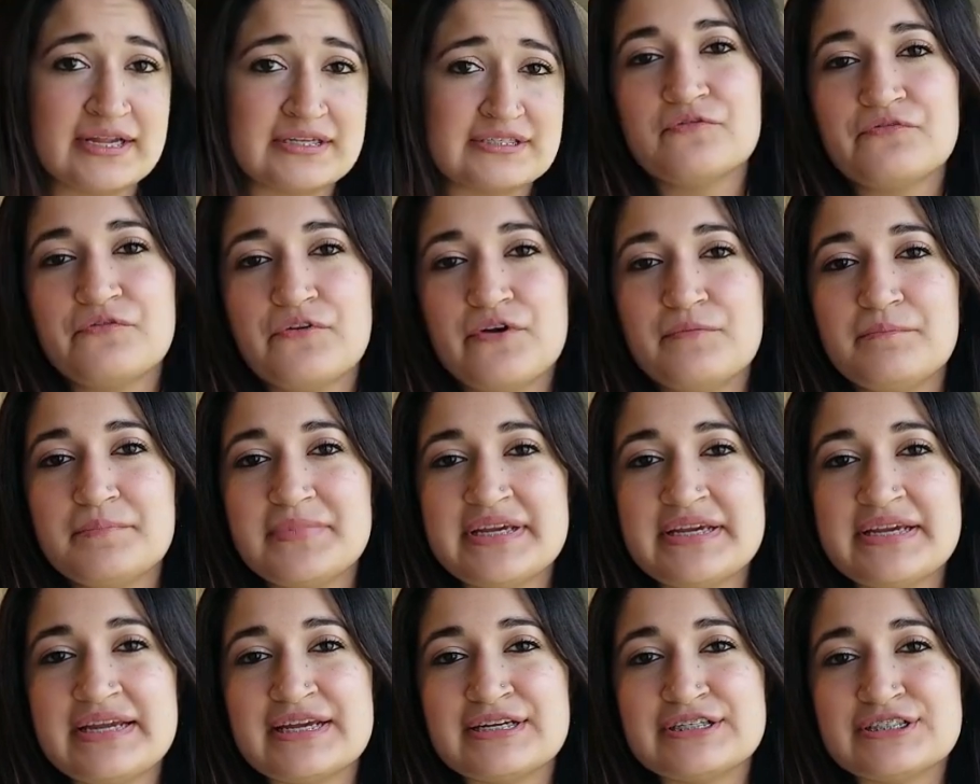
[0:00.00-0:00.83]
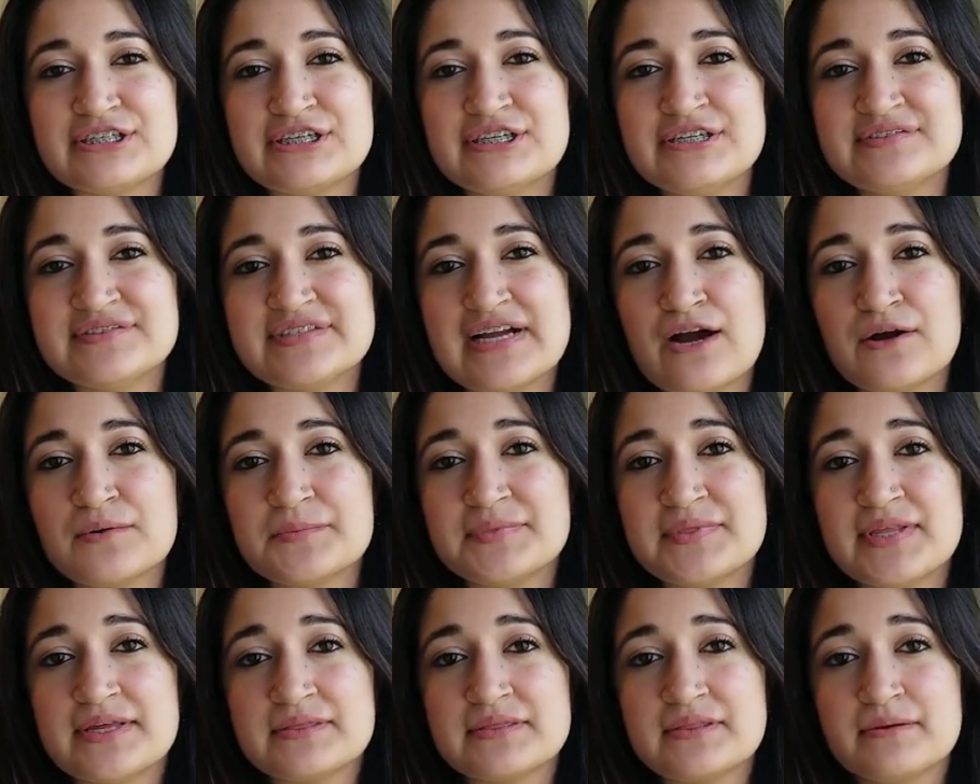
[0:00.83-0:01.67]
For me, it turns out
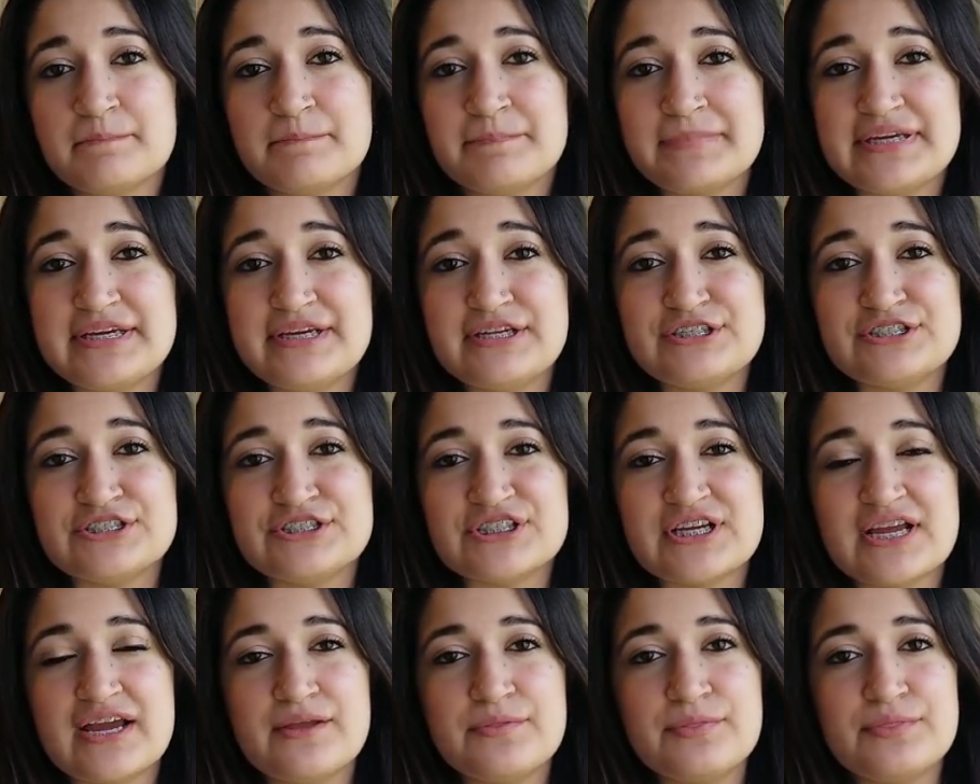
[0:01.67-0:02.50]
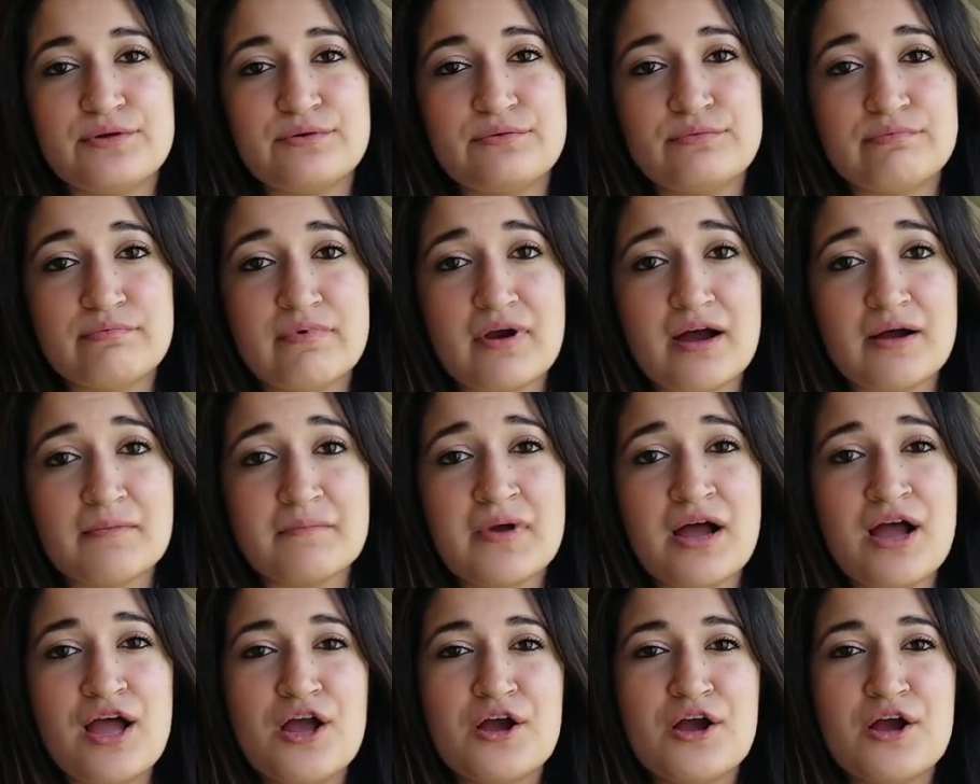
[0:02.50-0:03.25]
that the peach and the rum